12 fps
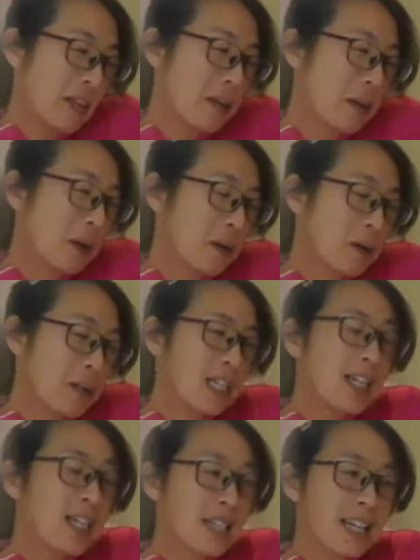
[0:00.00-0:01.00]
I don't know I
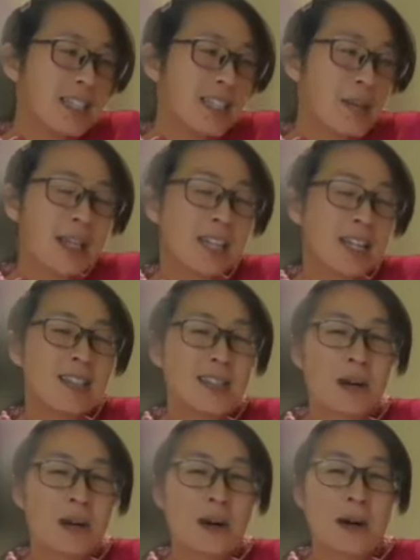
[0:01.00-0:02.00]
think the last time I did
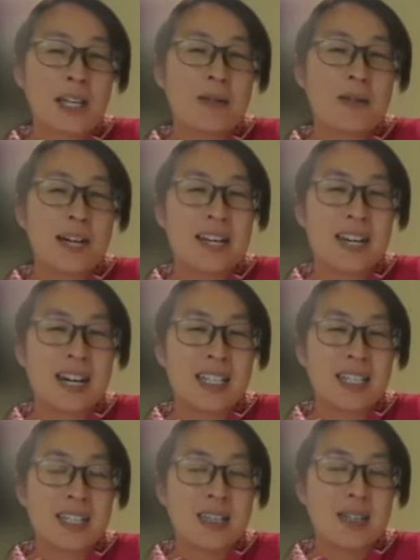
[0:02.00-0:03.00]
though anyway I
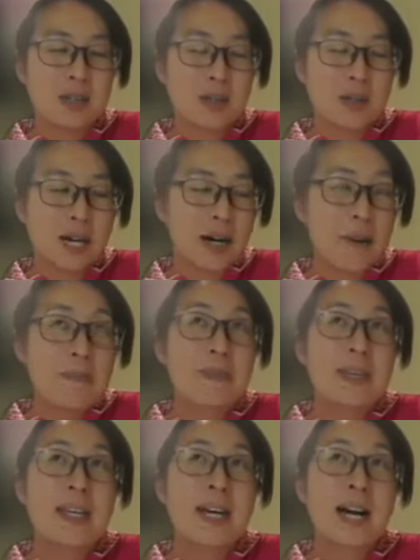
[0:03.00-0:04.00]
did to uh,
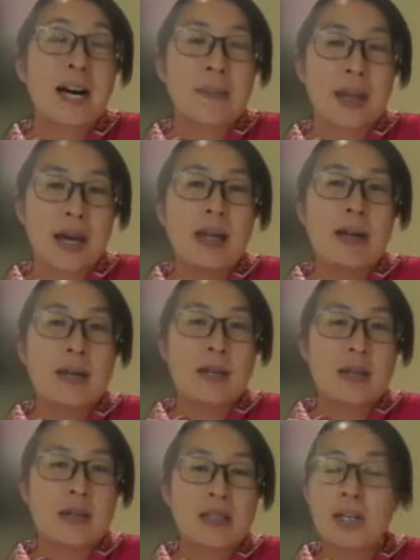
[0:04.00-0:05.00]
um
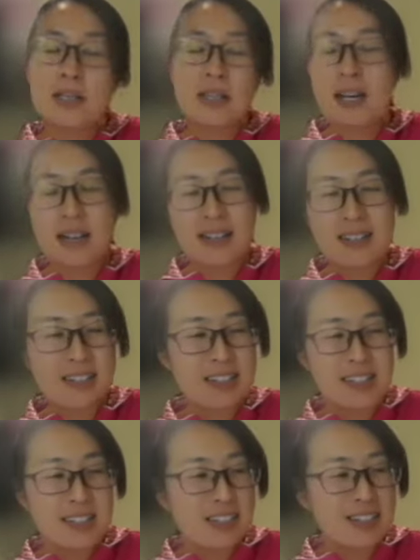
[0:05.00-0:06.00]
hiring not the
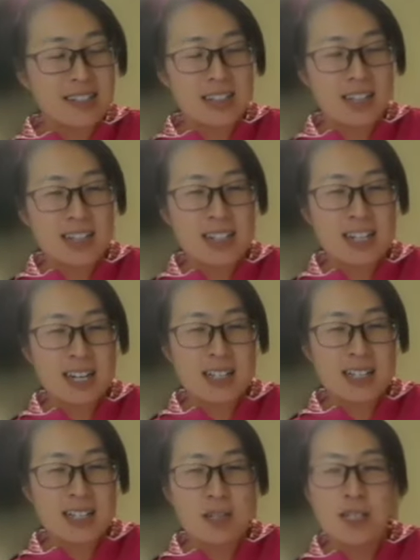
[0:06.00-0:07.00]
not the uh,
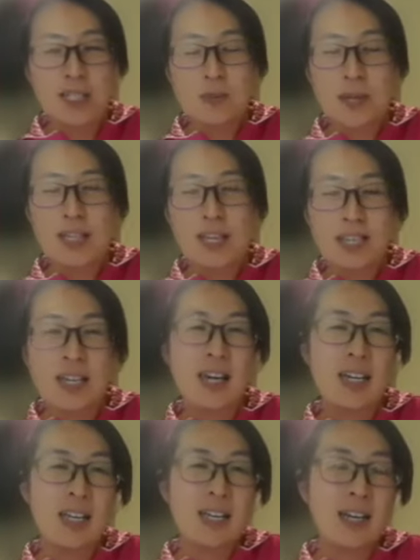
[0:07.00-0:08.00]
units but e,
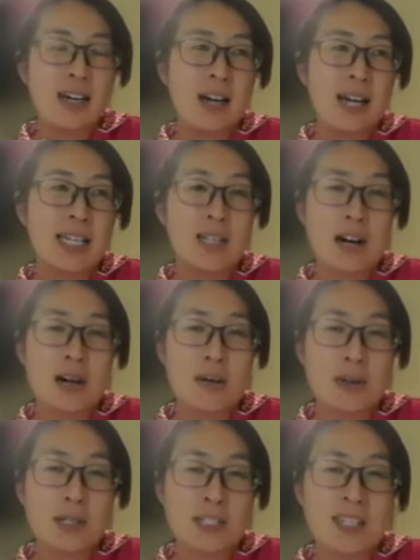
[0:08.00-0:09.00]
e, uh, HR
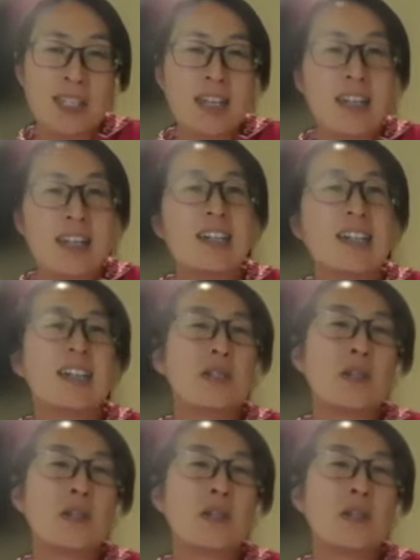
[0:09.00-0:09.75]
person mm.